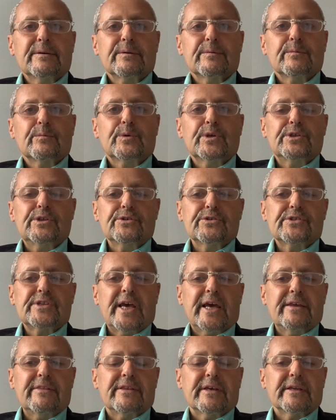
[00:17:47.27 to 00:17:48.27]
Would you
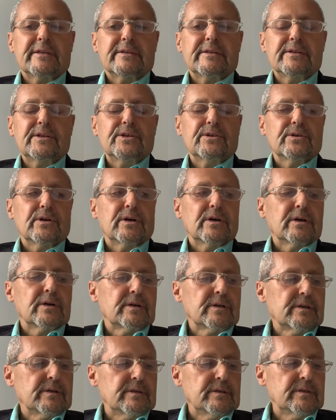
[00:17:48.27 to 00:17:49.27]
say that
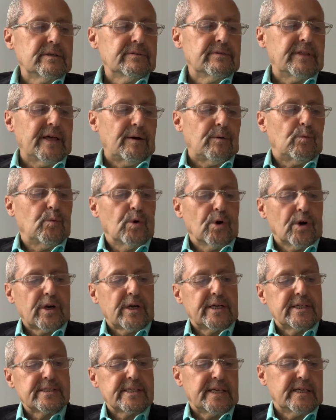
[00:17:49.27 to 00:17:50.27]
that work
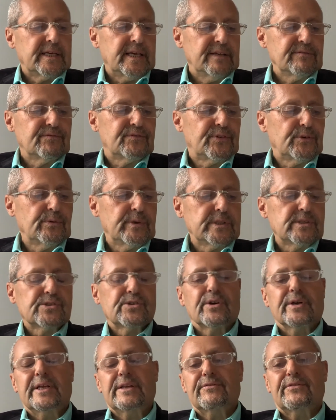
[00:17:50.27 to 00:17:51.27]
has influenced
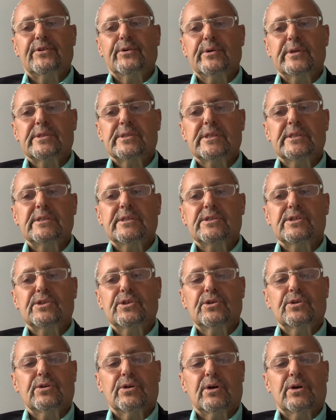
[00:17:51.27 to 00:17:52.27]
or influences
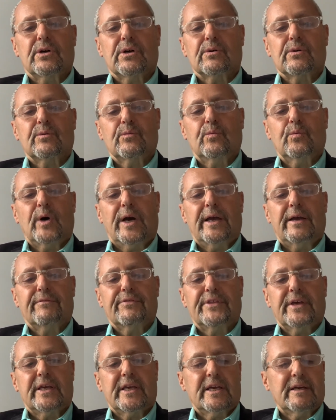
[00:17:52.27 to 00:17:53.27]
your way of
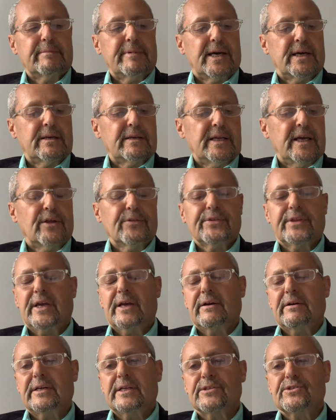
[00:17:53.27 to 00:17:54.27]
thinking about
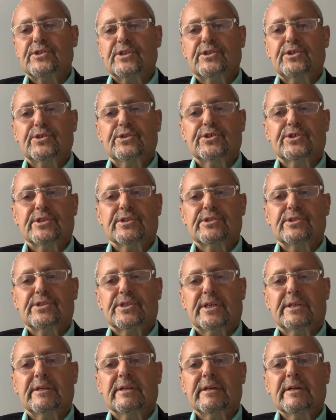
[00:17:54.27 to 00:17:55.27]
healthcare and institutions
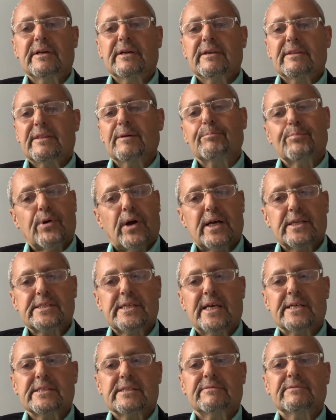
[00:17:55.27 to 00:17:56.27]
and the
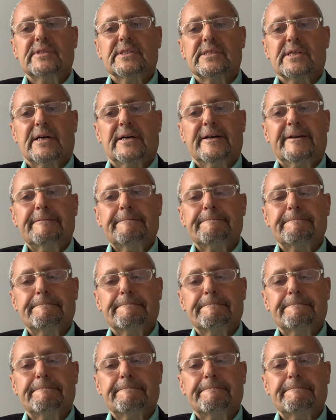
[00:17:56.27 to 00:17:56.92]
process of design?